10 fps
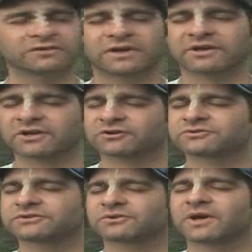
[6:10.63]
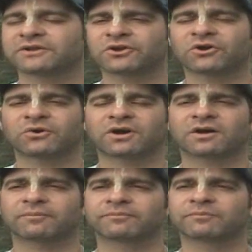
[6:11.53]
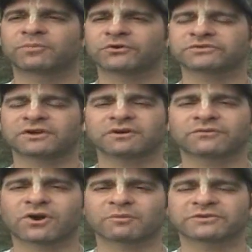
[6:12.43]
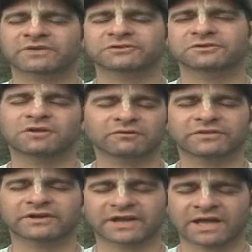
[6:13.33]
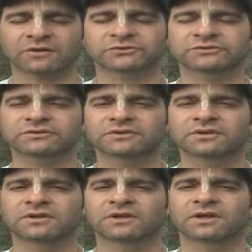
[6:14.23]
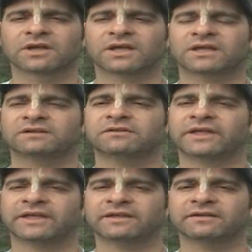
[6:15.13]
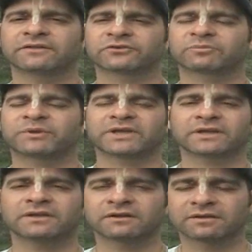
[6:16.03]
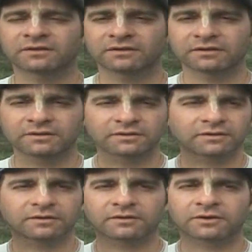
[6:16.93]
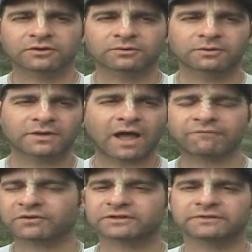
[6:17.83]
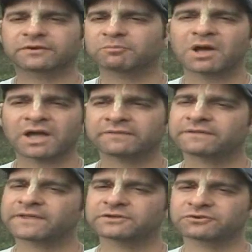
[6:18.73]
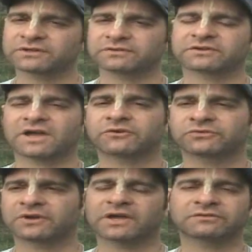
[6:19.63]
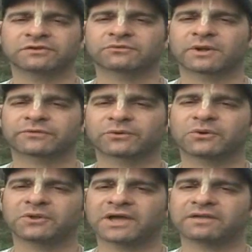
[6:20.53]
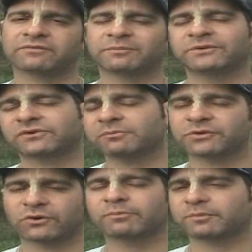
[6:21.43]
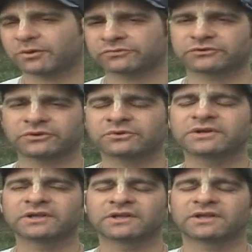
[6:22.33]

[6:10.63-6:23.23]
here in dairy country, so I know most dairy farmers actually love their cows, and there's a big conflict in their mind that they treat these cows so nicely throughout their whole life. I mean, some don't, but most do.